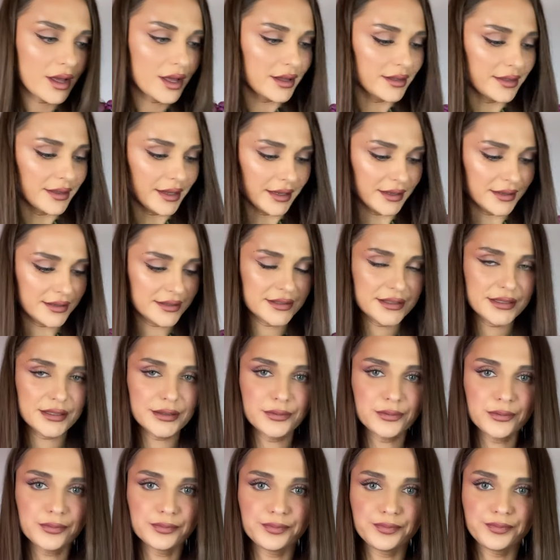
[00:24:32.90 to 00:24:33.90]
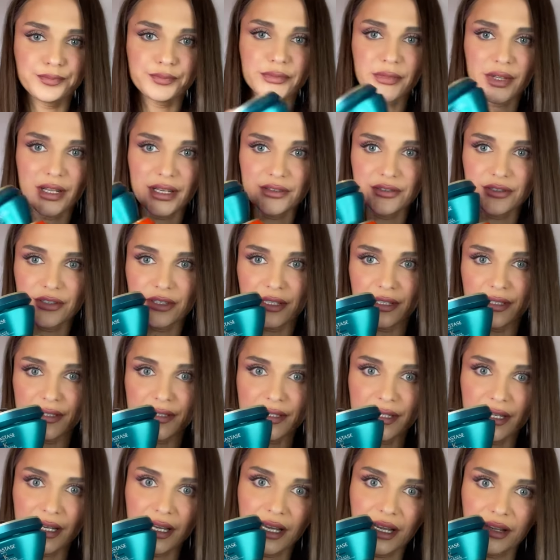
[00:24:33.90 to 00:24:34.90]
Next, as you can
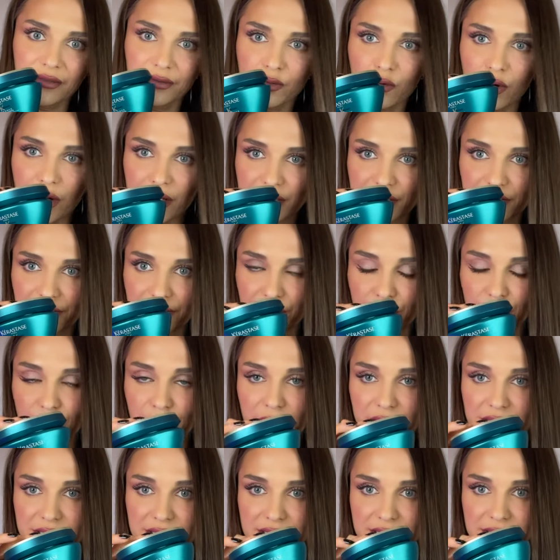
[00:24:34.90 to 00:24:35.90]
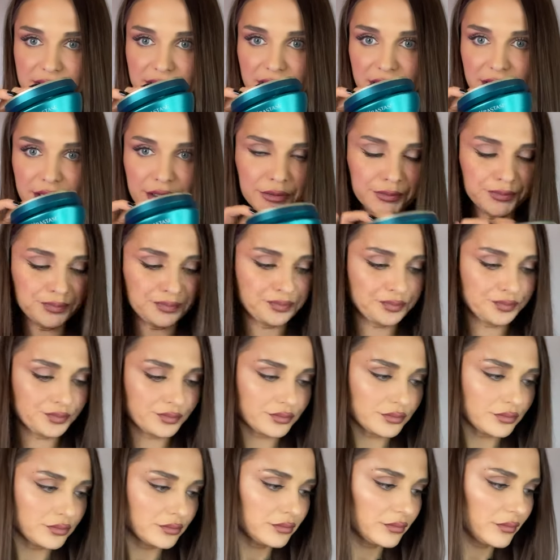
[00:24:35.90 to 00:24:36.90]
see, I have quite a few masks here.
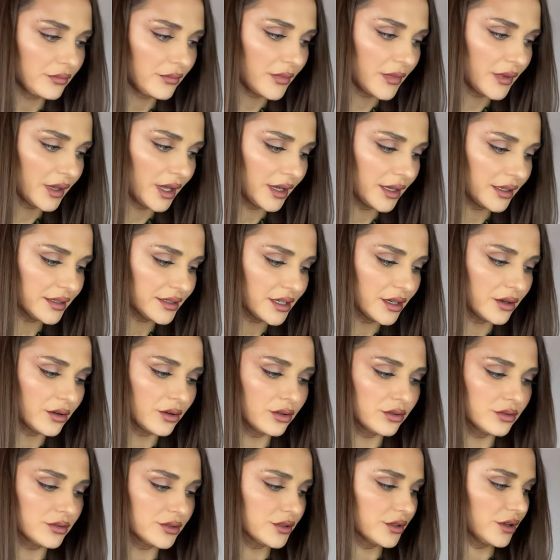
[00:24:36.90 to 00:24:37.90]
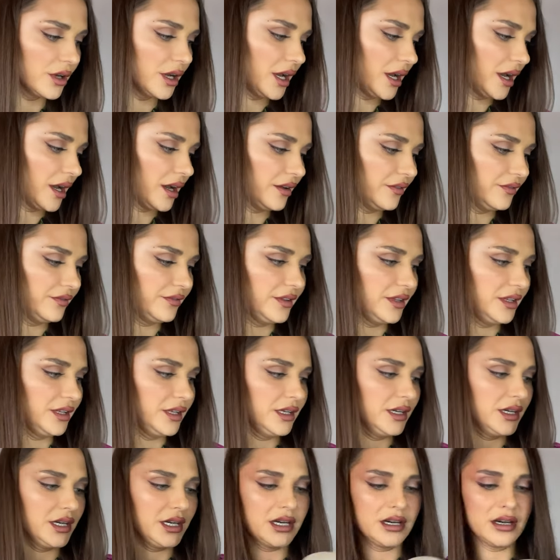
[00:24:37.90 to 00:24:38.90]
and I also had
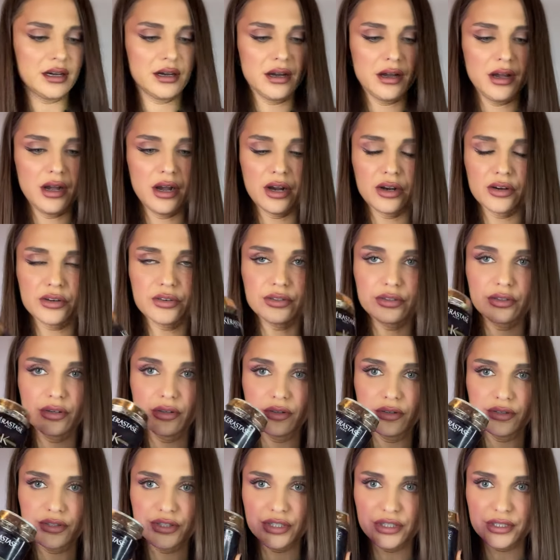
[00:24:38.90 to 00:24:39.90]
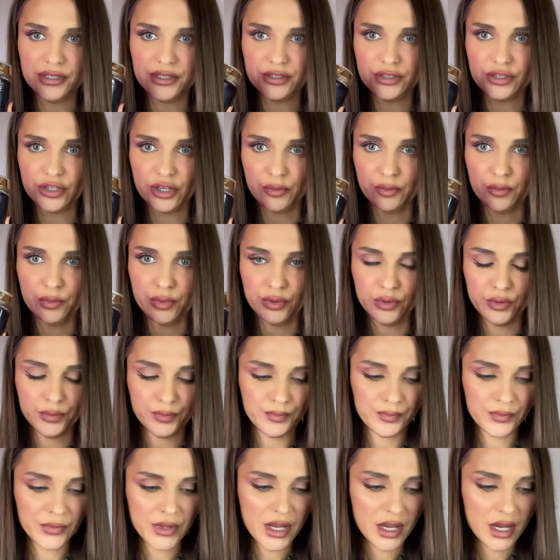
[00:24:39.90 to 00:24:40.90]
the Chronologist shampoo.
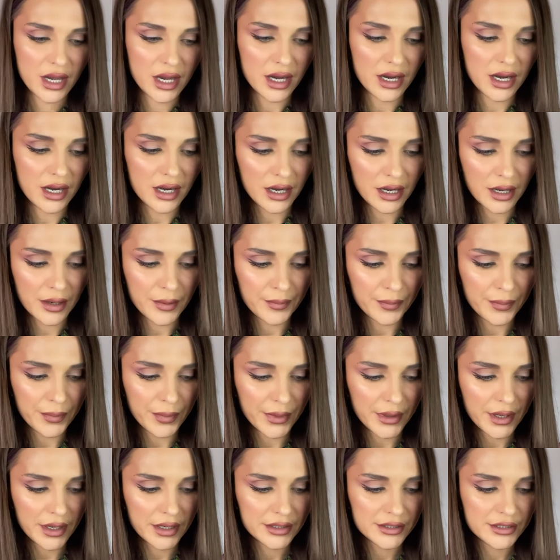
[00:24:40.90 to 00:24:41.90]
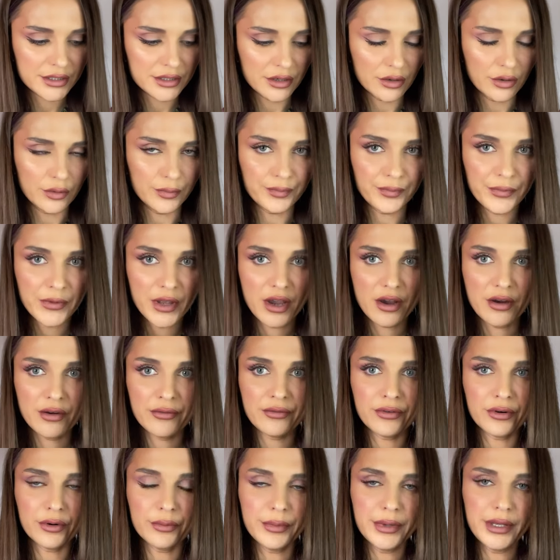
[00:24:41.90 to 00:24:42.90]
So
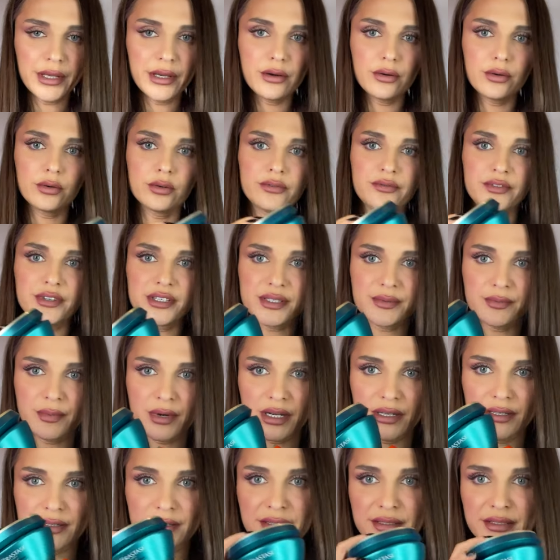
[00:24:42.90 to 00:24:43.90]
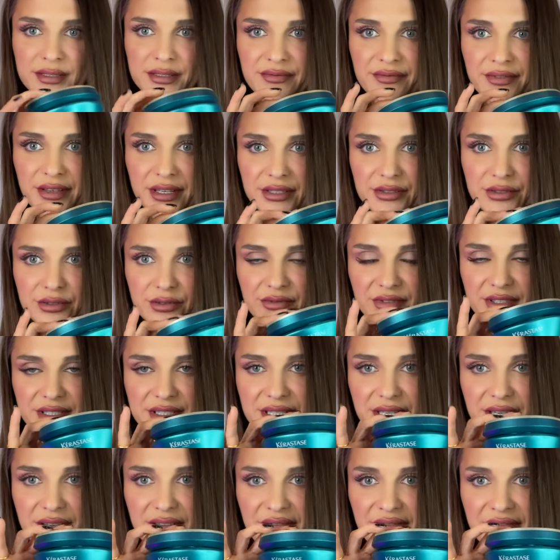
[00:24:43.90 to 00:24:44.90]
for me, all these masks, they do the
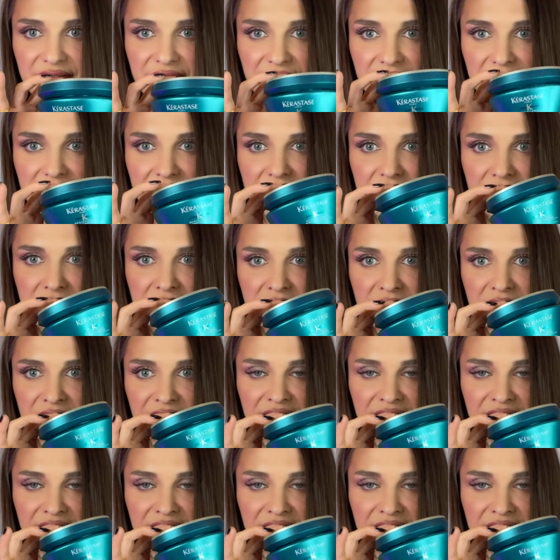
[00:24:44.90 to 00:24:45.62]
same thing.